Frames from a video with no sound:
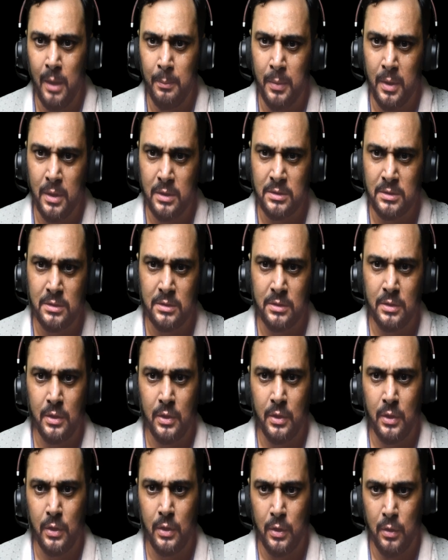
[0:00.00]
us
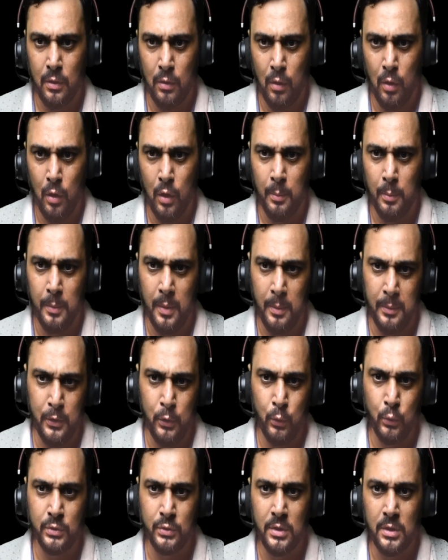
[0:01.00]
or maybe
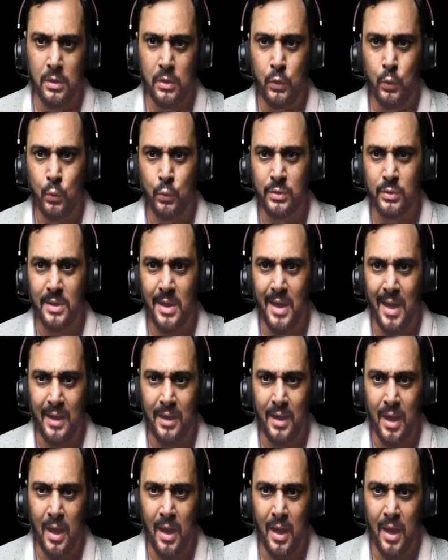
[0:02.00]
user to select